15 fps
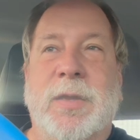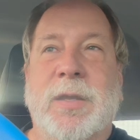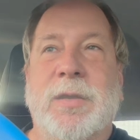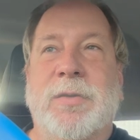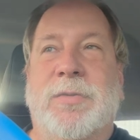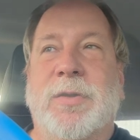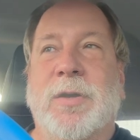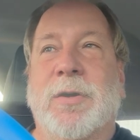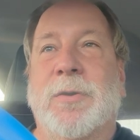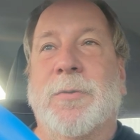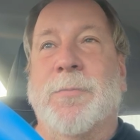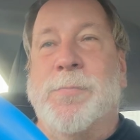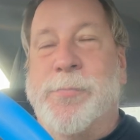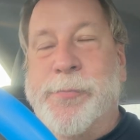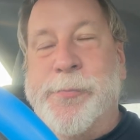
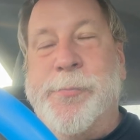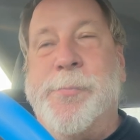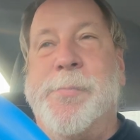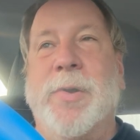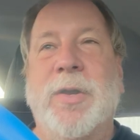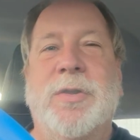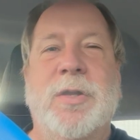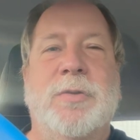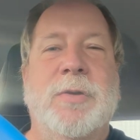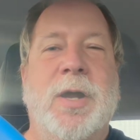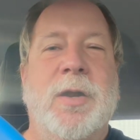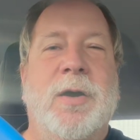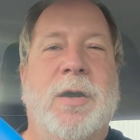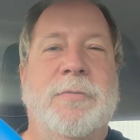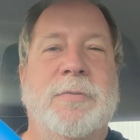So it's a
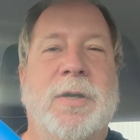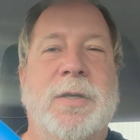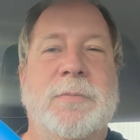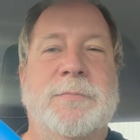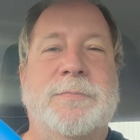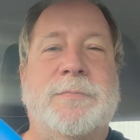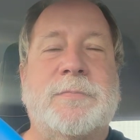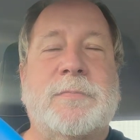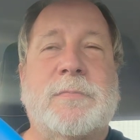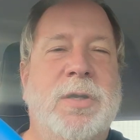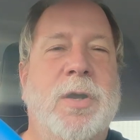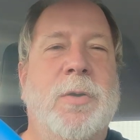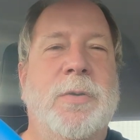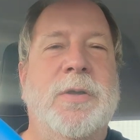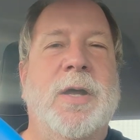trade-off, right?
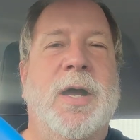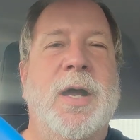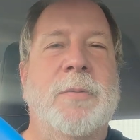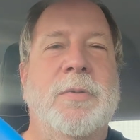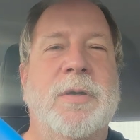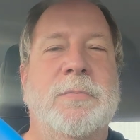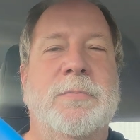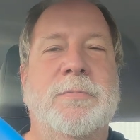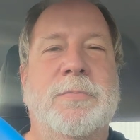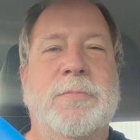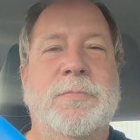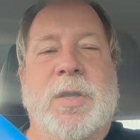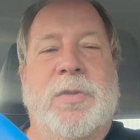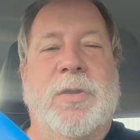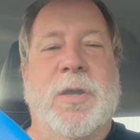Go with the hybrid.
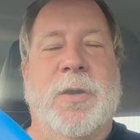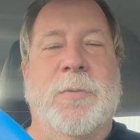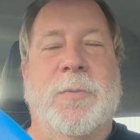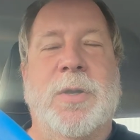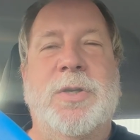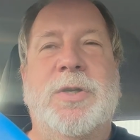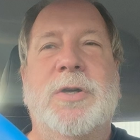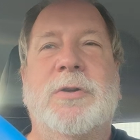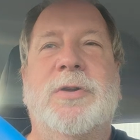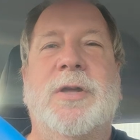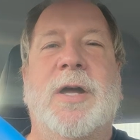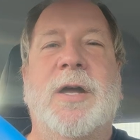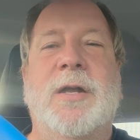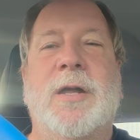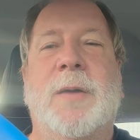So once you're
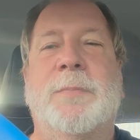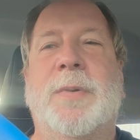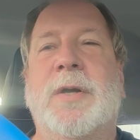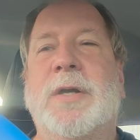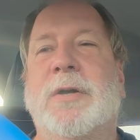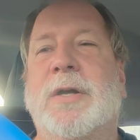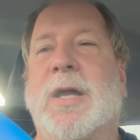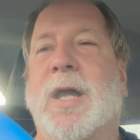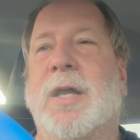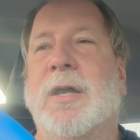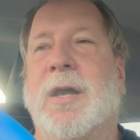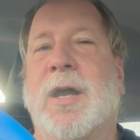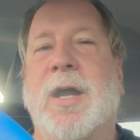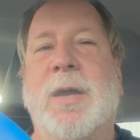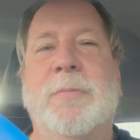signed up and you've got your
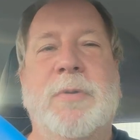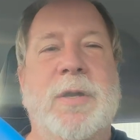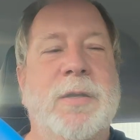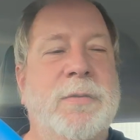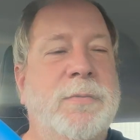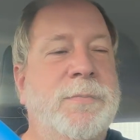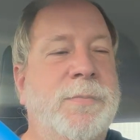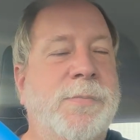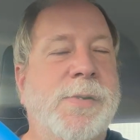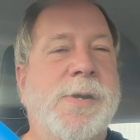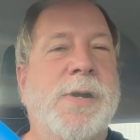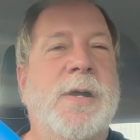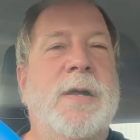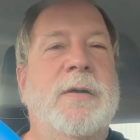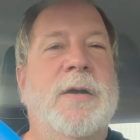hybrid,
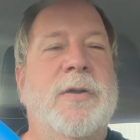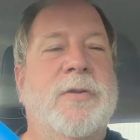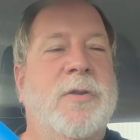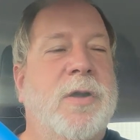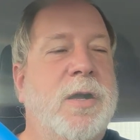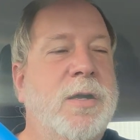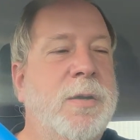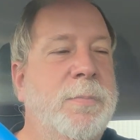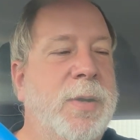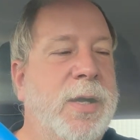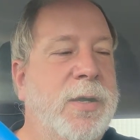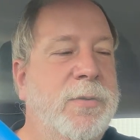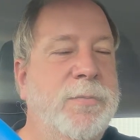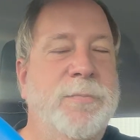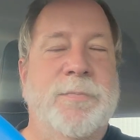let's talk
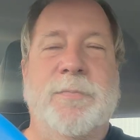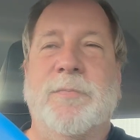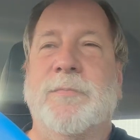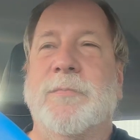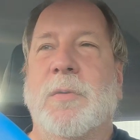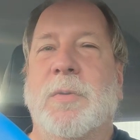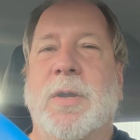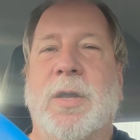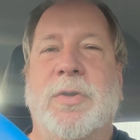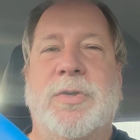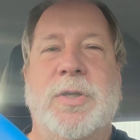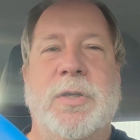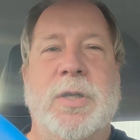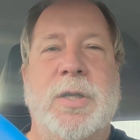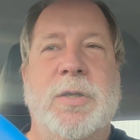about what else
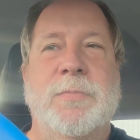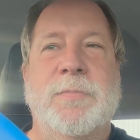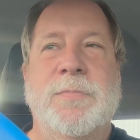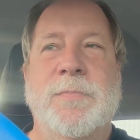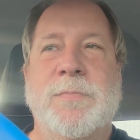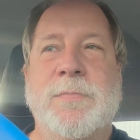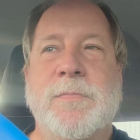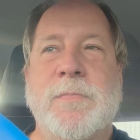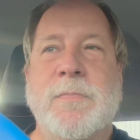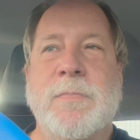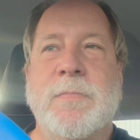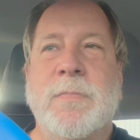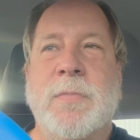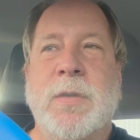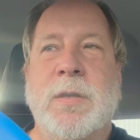you need.
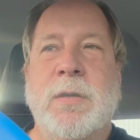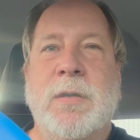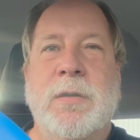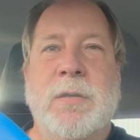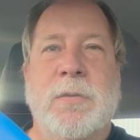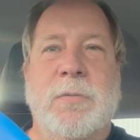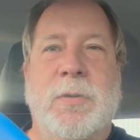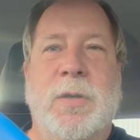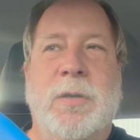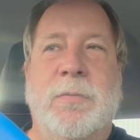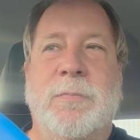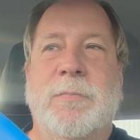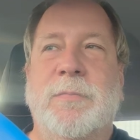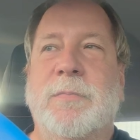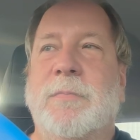Well,
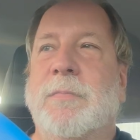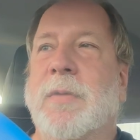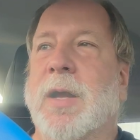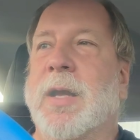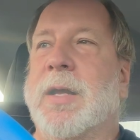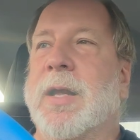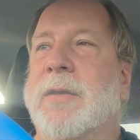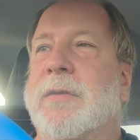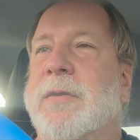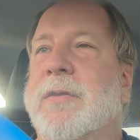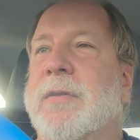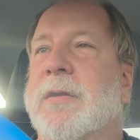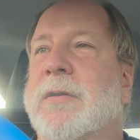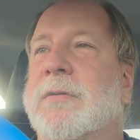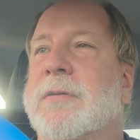I got this
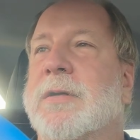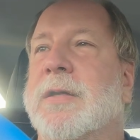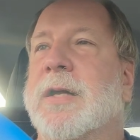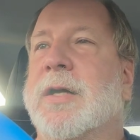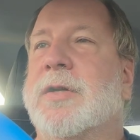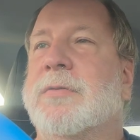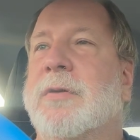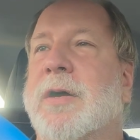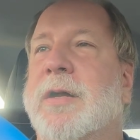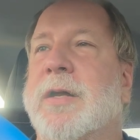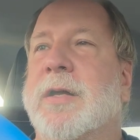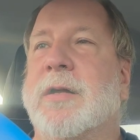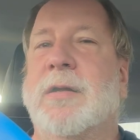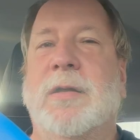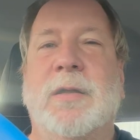little
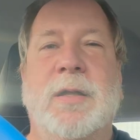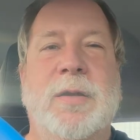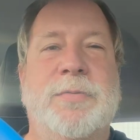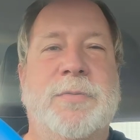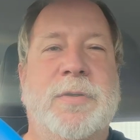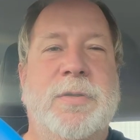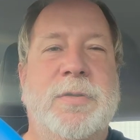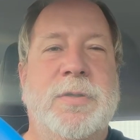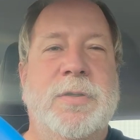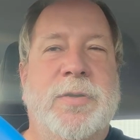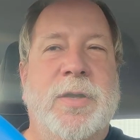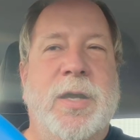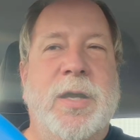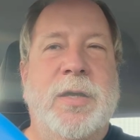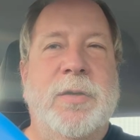electronic Lyft
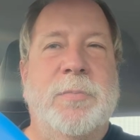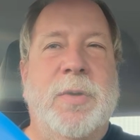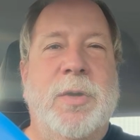sign in my